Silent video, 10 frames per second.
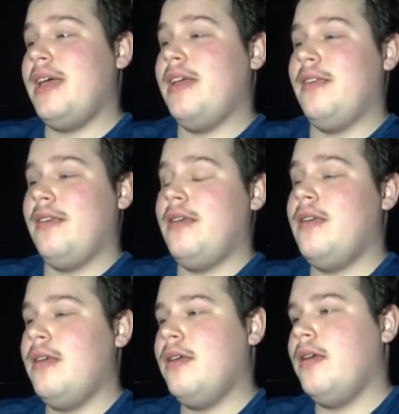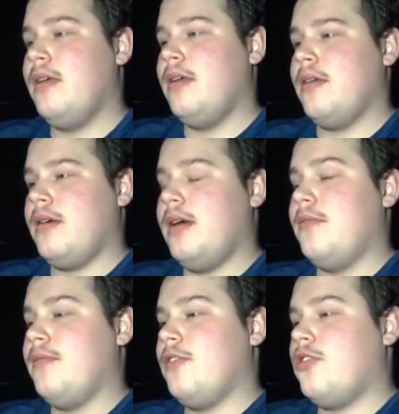and kind
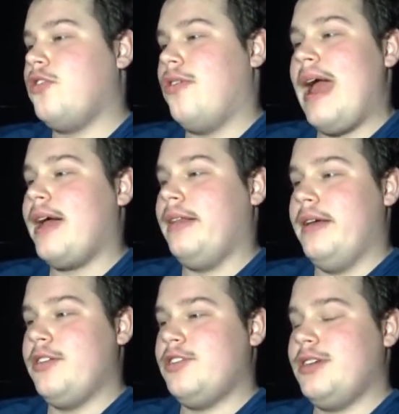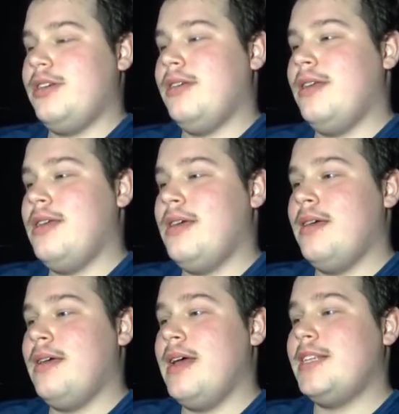of crackle-ish,
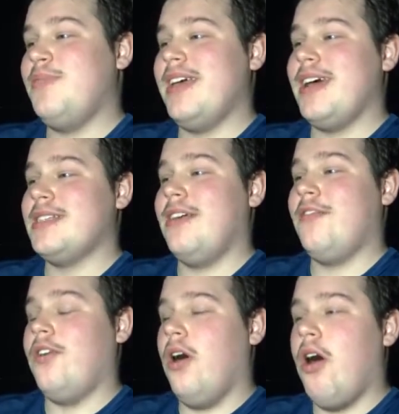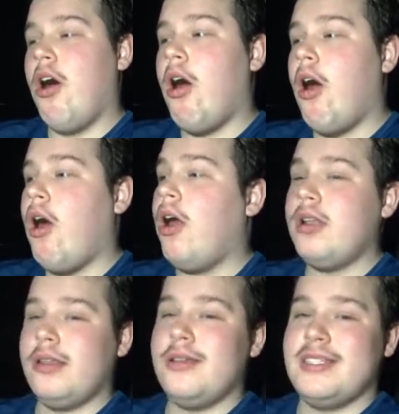it's because of
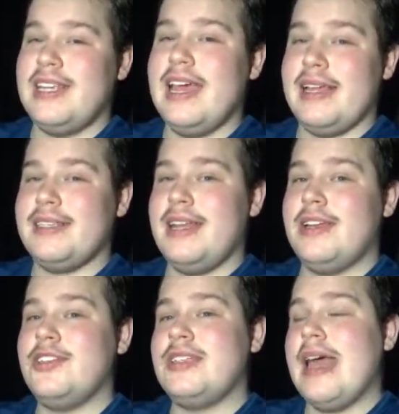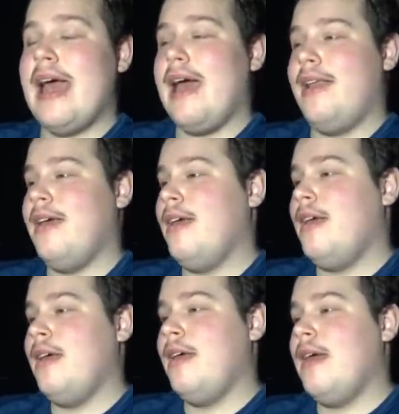all of those things that I just had
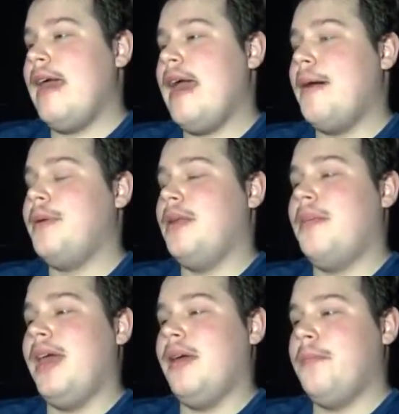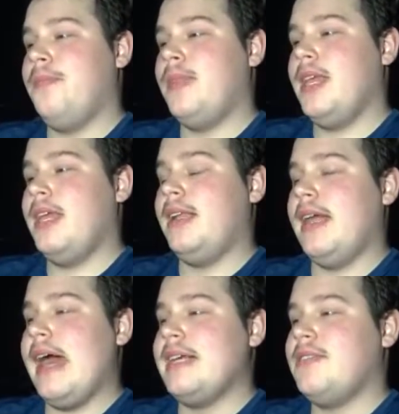happen to me in the
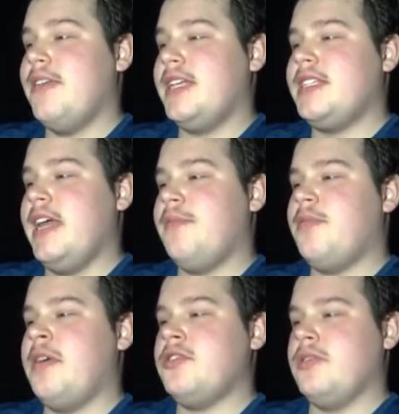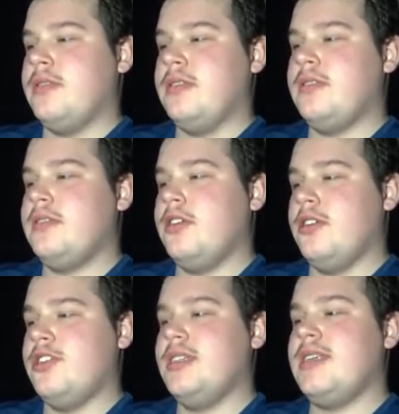last Facecam Specials Insurgence